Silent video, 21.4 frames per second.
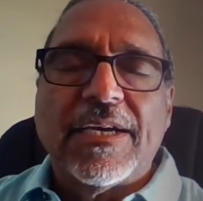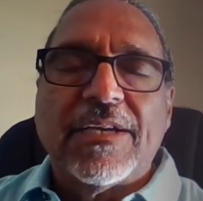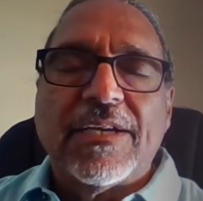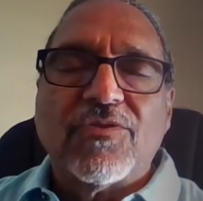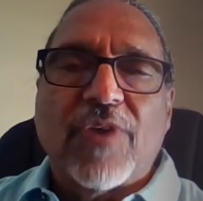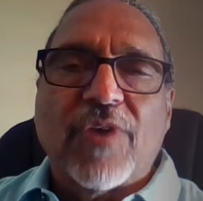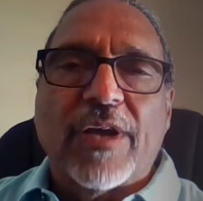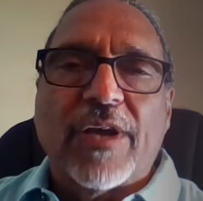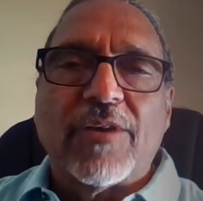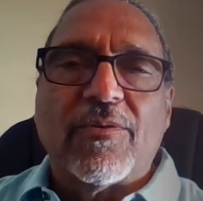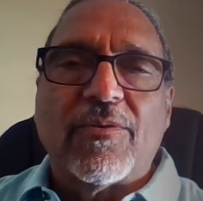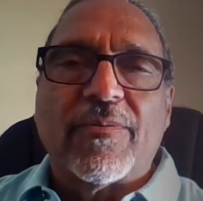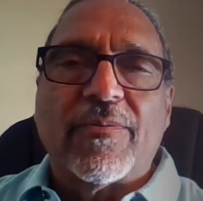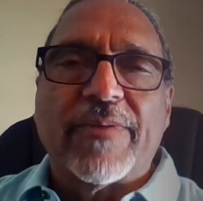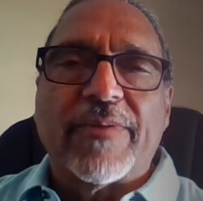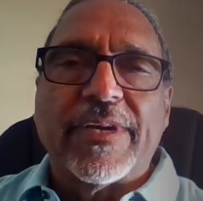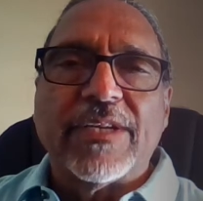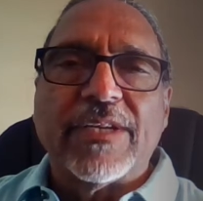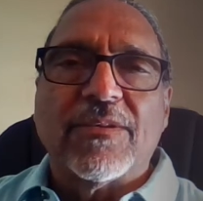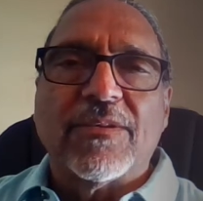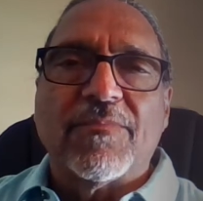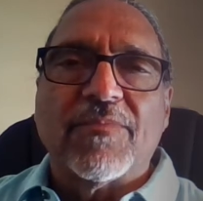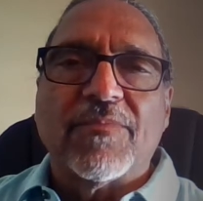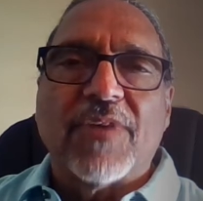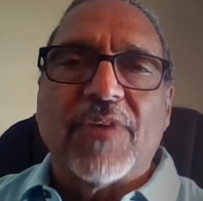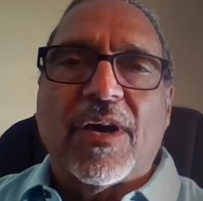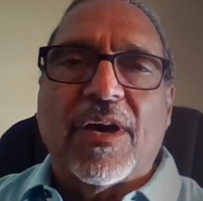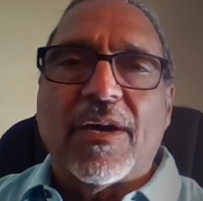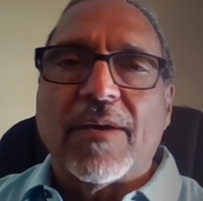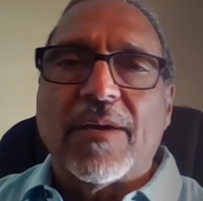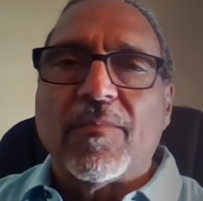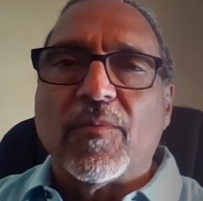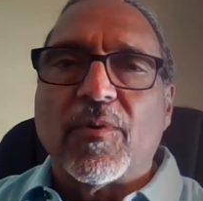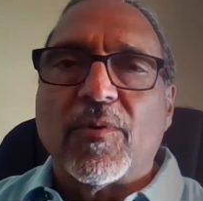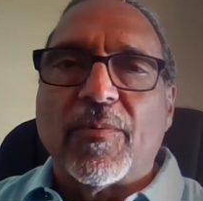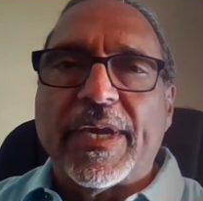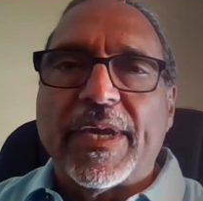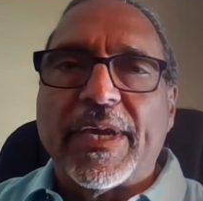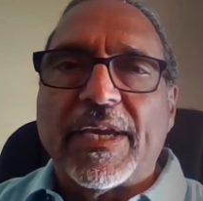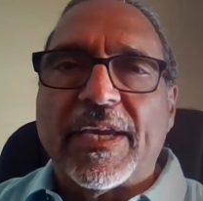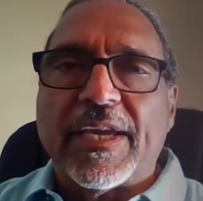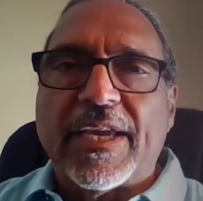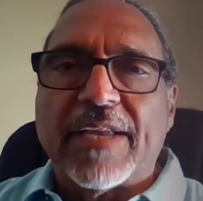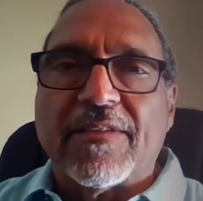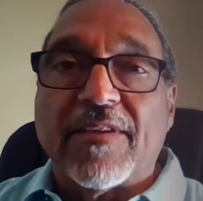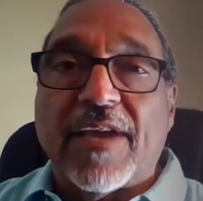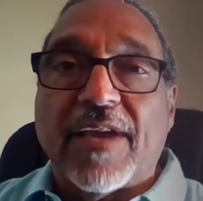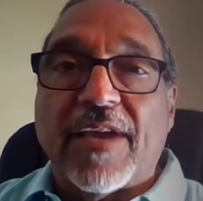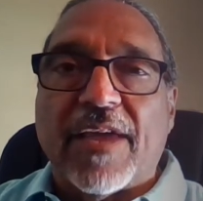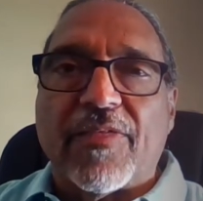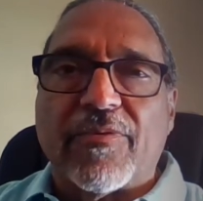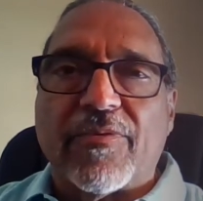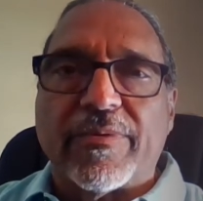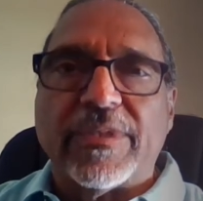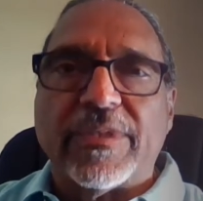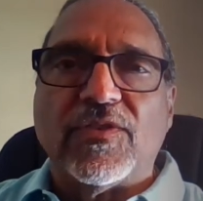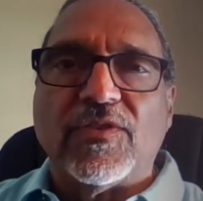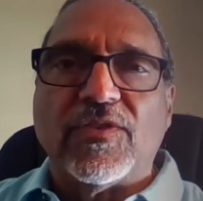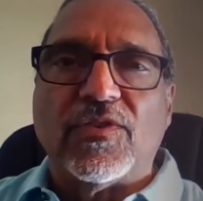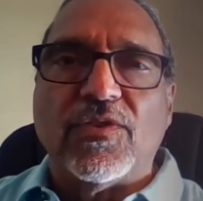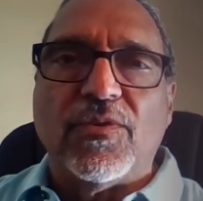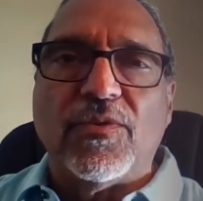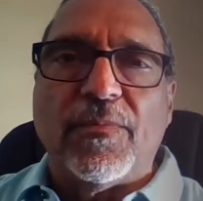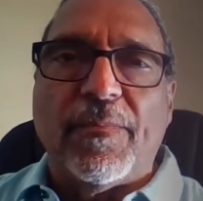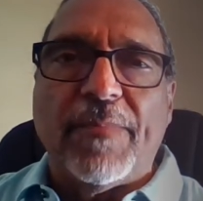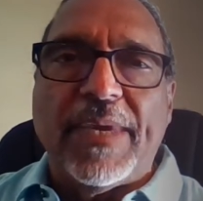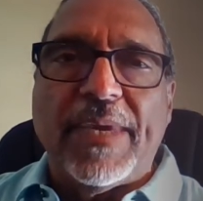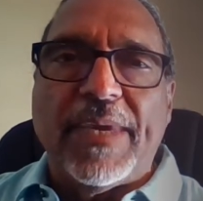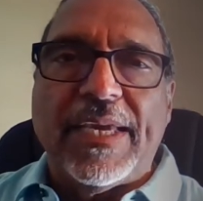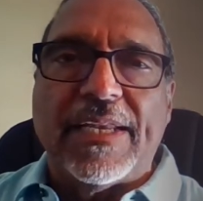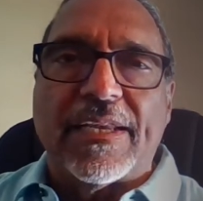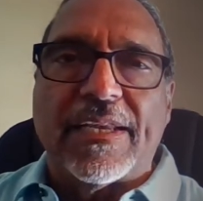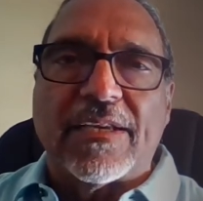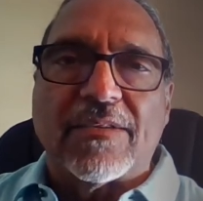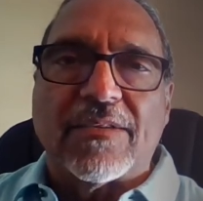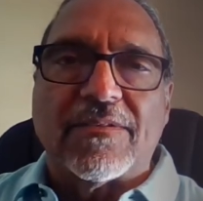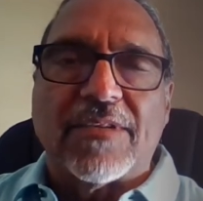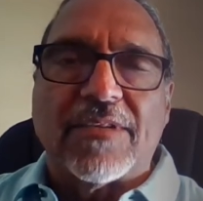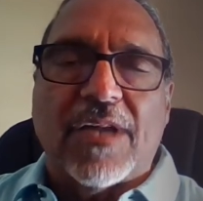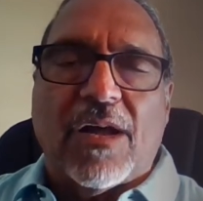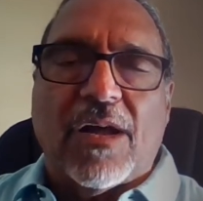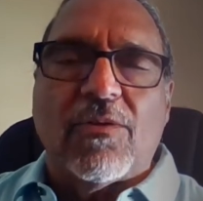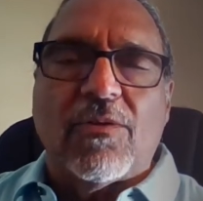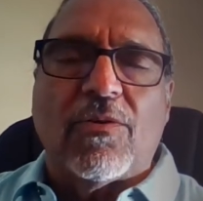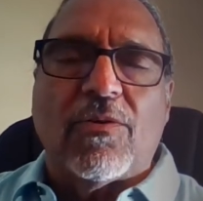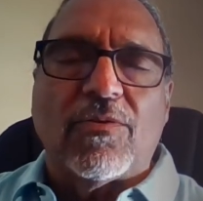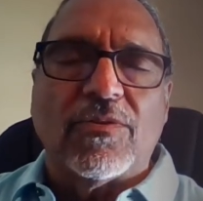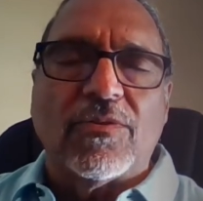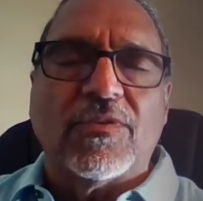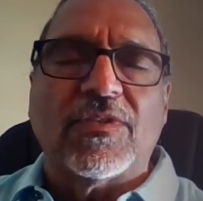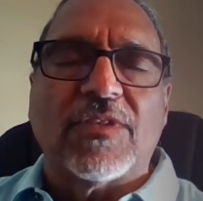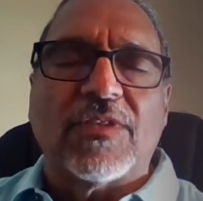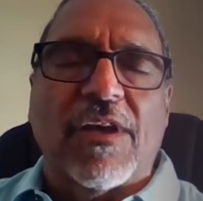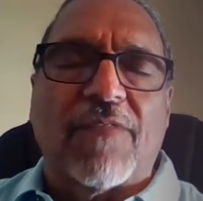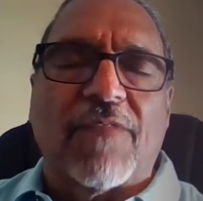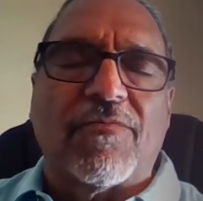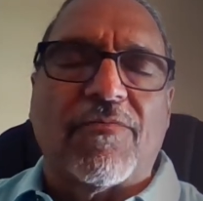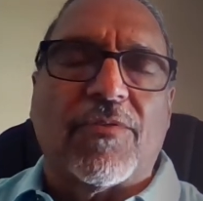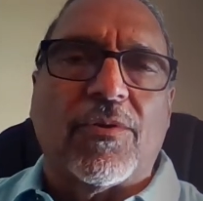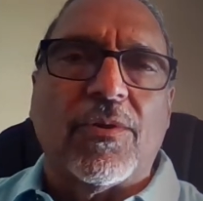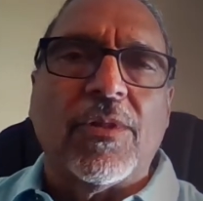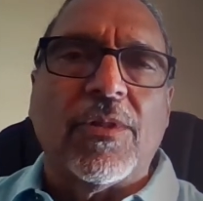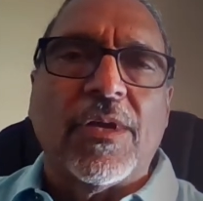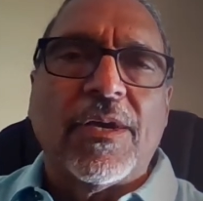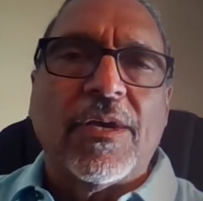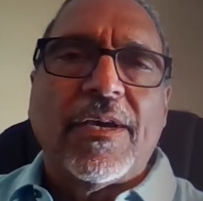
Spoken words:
try to arrange some time where we can get together in Zoom meetings, and I'll hold several